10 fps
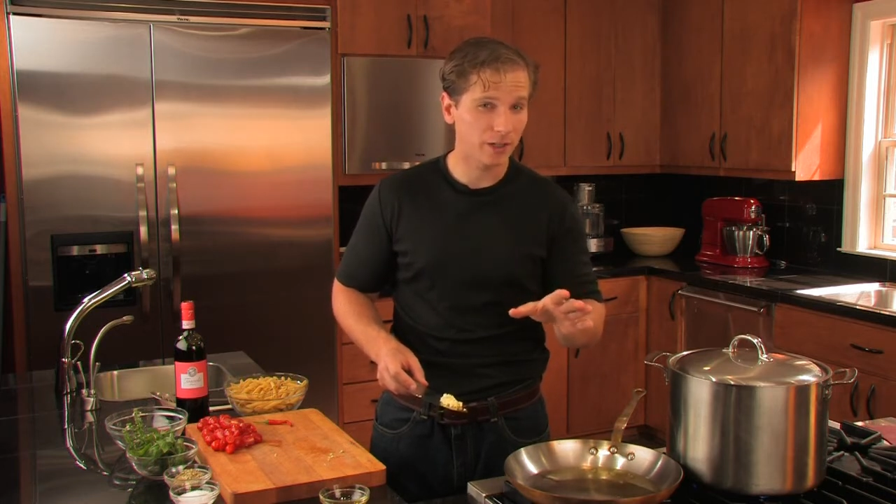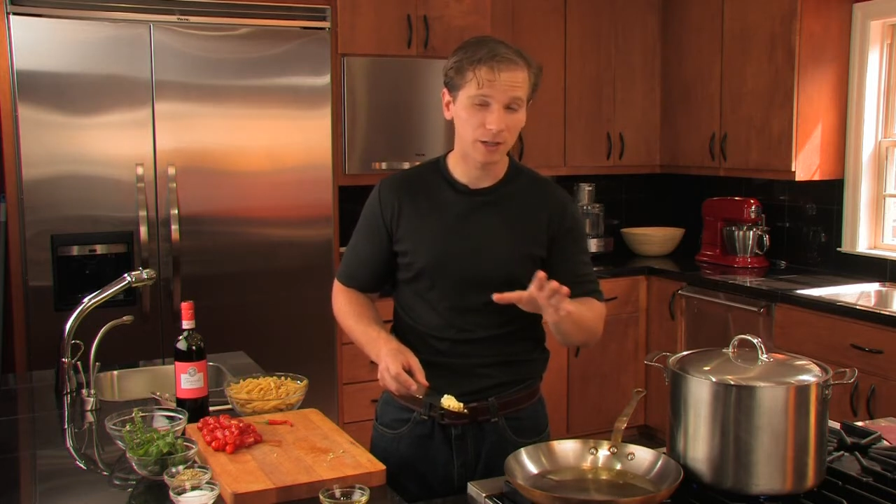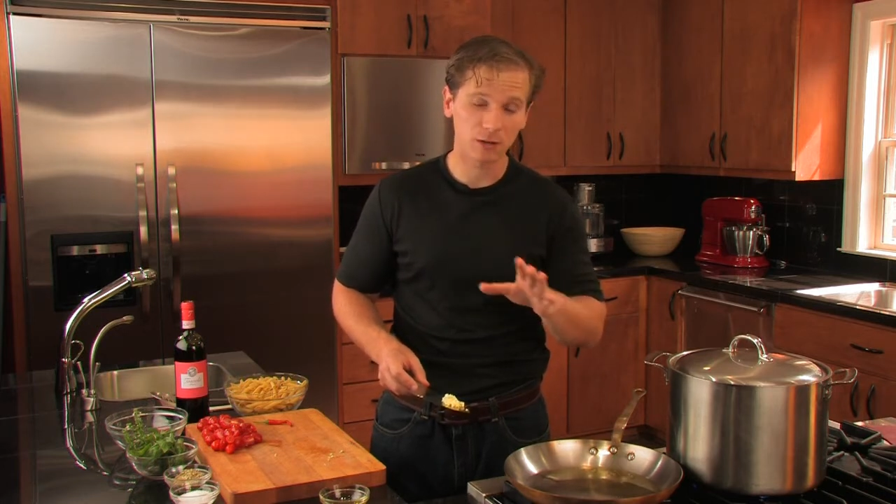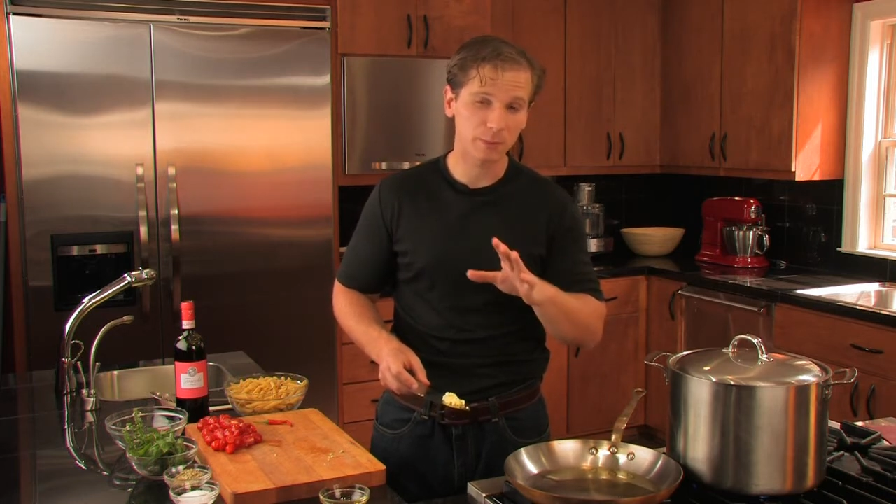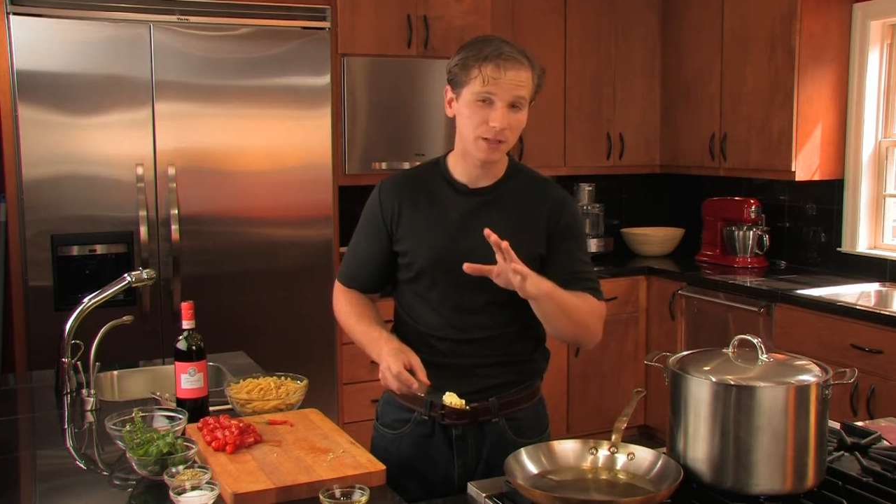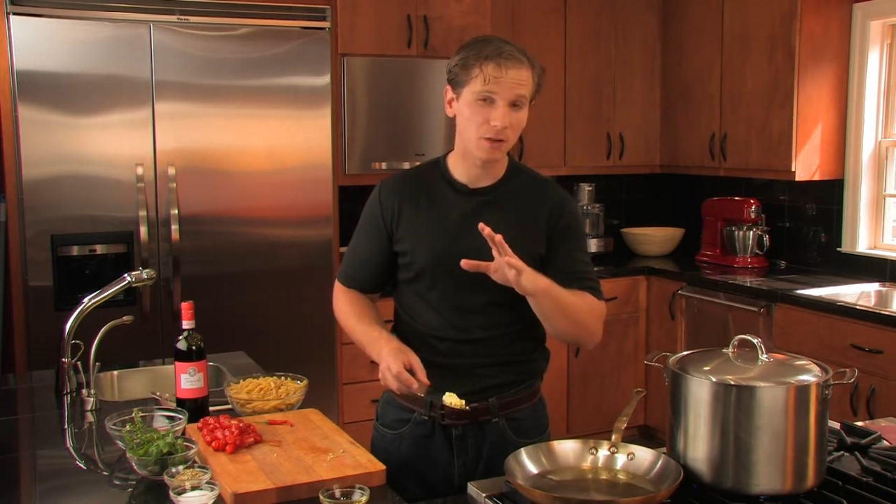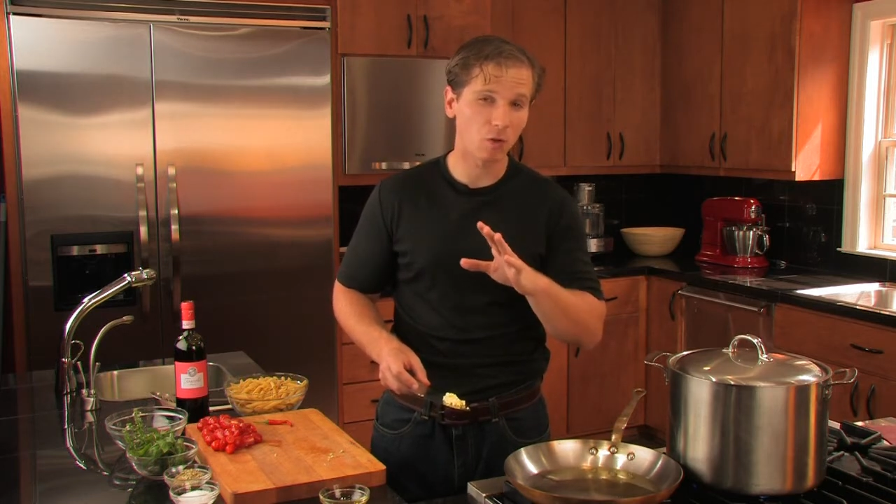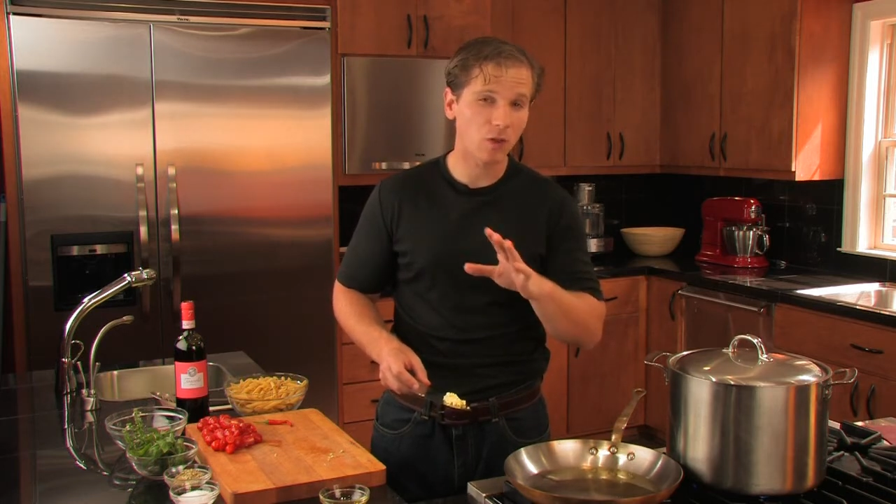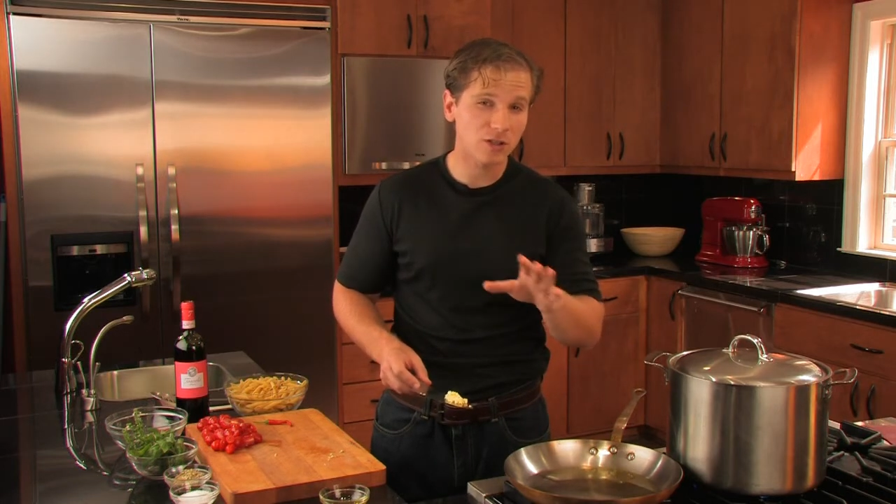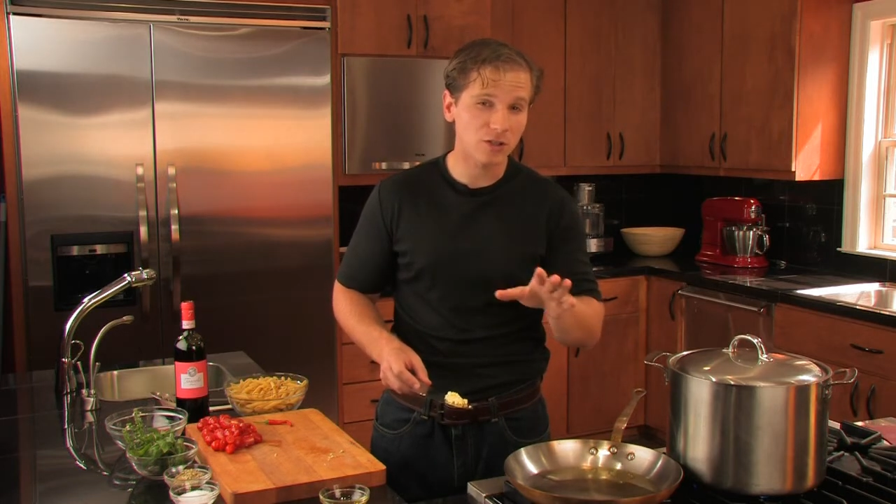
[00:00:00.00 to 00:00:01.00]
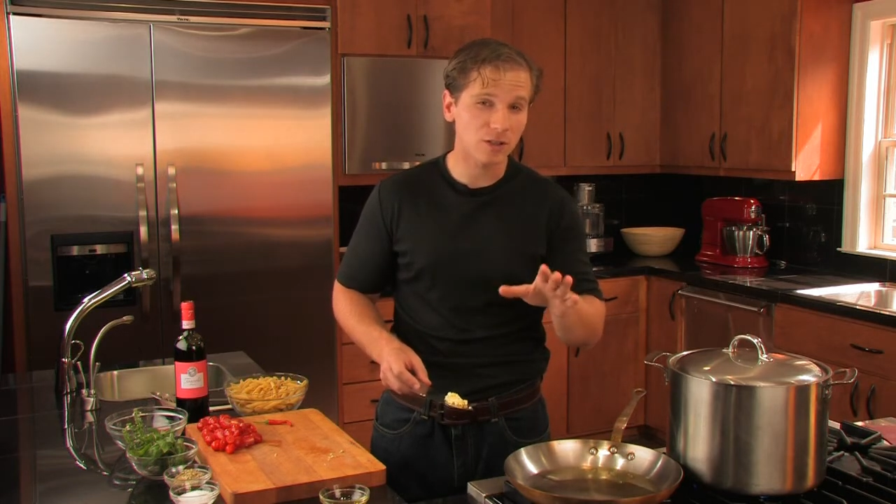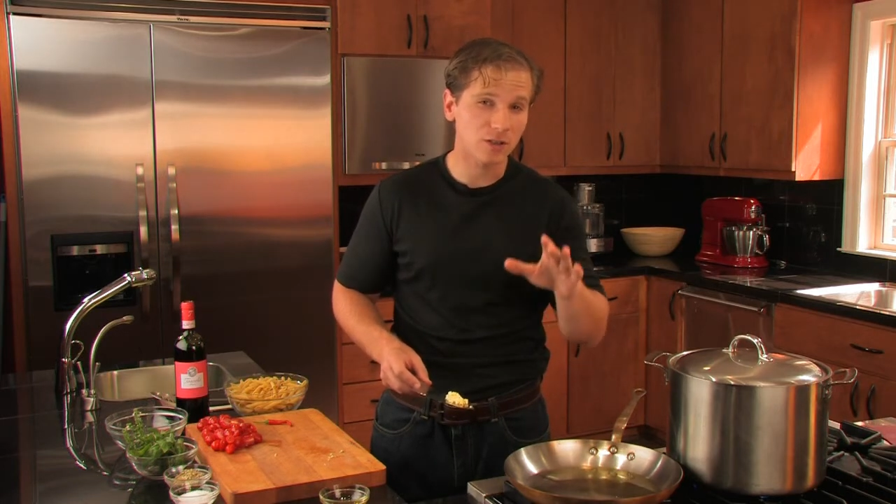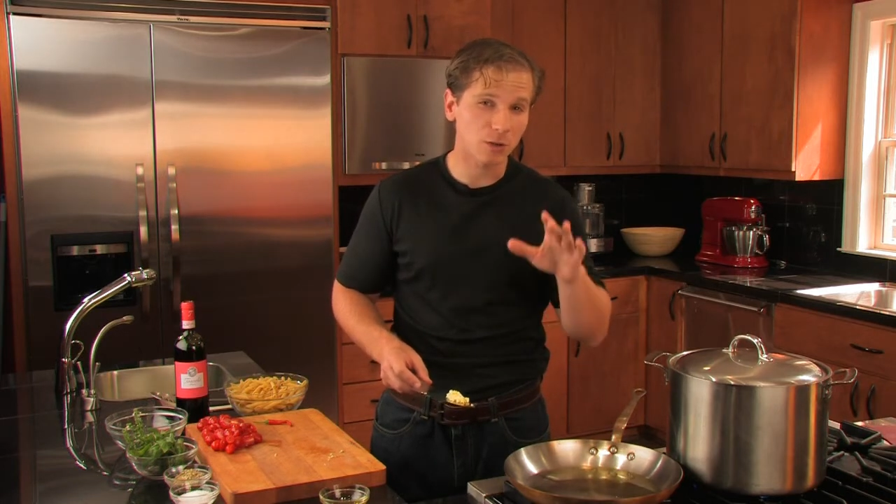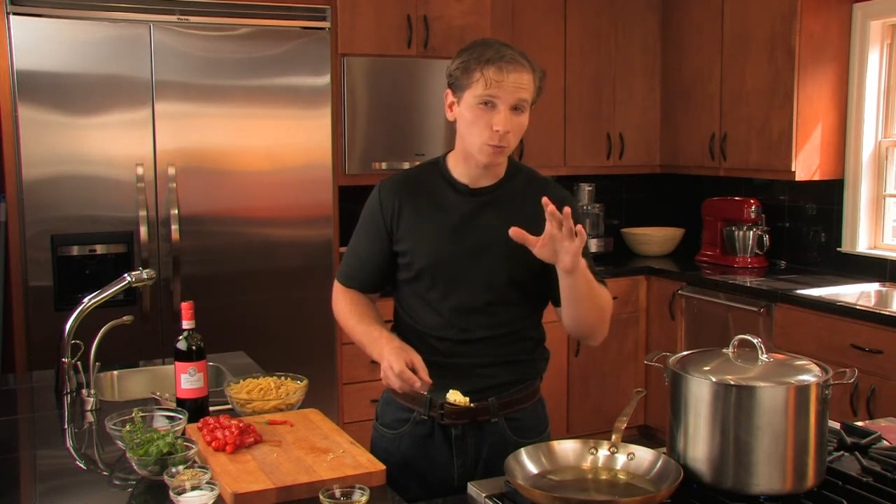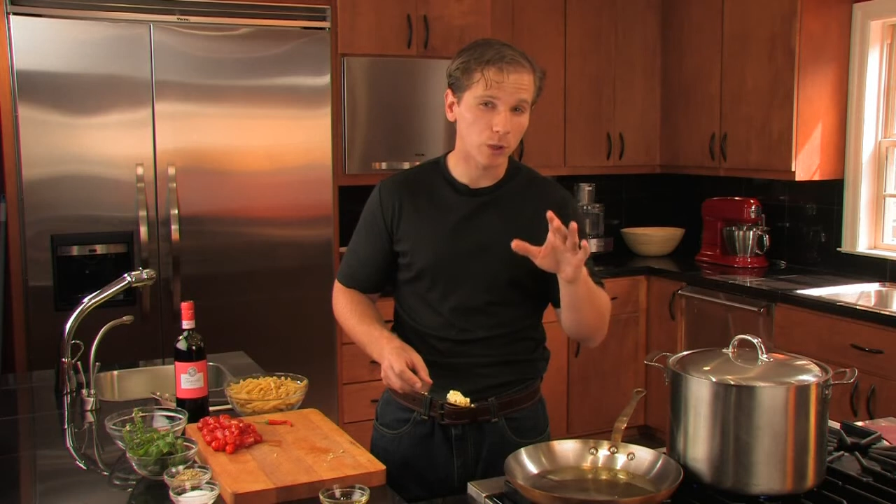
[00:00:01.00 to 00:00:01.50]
it'll be delicious and